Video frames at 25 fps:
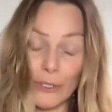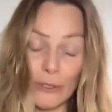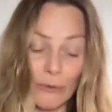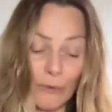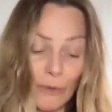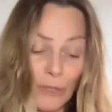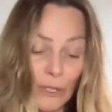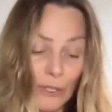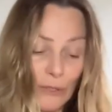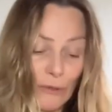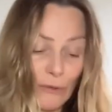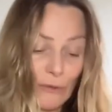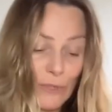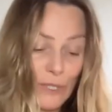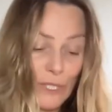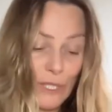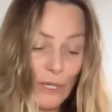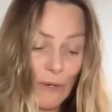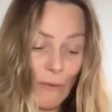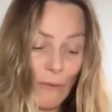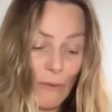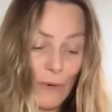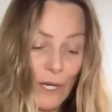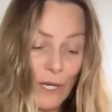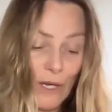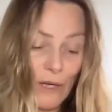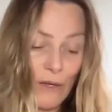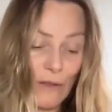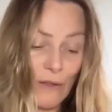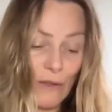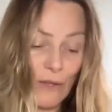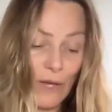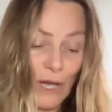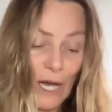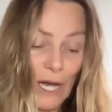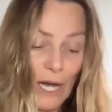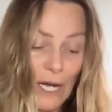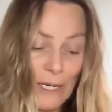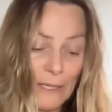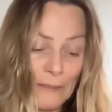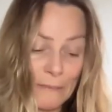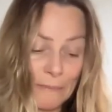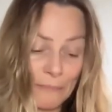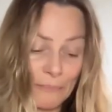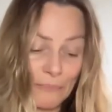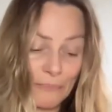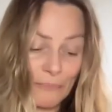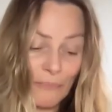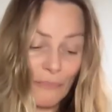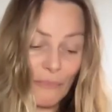You can use it with
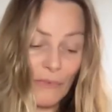a